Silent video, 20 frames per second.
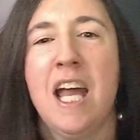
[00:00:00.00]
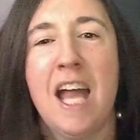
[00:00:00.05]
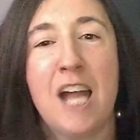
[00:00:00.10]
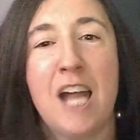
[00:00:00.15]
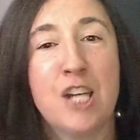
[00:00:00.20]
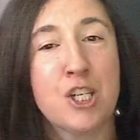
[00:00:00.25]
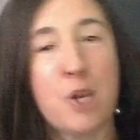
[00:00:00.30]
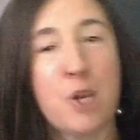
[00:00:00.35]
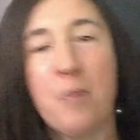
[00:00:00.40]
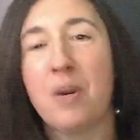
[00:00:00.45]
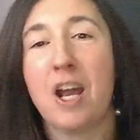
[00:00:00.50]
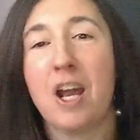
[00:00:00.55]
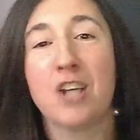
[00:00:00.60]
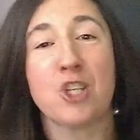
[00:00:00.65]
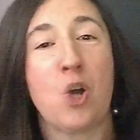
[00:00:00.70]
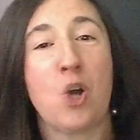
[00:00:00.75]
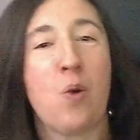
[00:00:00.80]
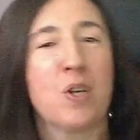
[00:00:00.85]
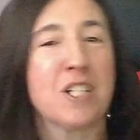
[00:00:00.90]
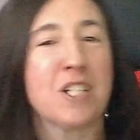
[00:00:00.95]
And Gemini is
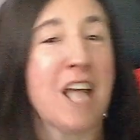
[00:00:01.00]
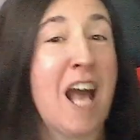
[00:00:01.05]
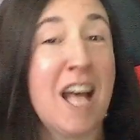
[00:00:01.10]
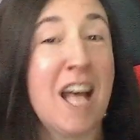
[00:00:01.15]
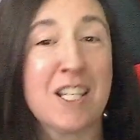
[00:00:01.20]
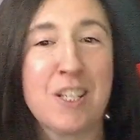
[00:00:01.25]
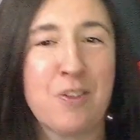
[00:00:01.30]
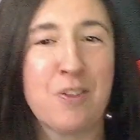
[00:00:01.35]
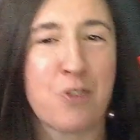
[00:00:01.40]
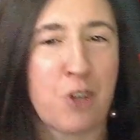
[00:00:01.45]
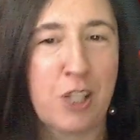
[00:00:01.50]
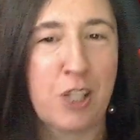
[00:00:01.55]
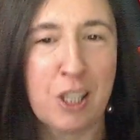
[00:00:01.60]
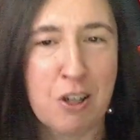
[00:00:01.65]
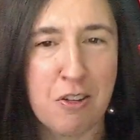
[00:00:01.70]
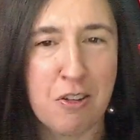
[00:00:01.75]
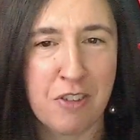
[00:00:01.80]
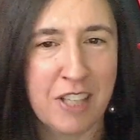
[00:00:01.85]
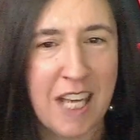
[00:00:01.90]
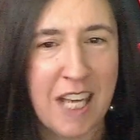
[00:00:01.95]
always asking for
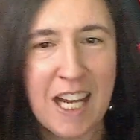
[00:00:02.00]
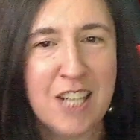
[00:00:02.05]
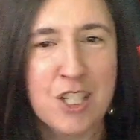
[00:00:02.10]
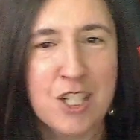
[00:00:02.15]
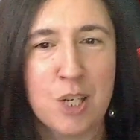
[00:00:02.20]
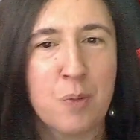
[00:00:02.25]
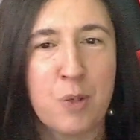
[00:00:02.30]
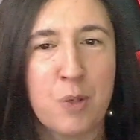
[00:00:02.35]
clarification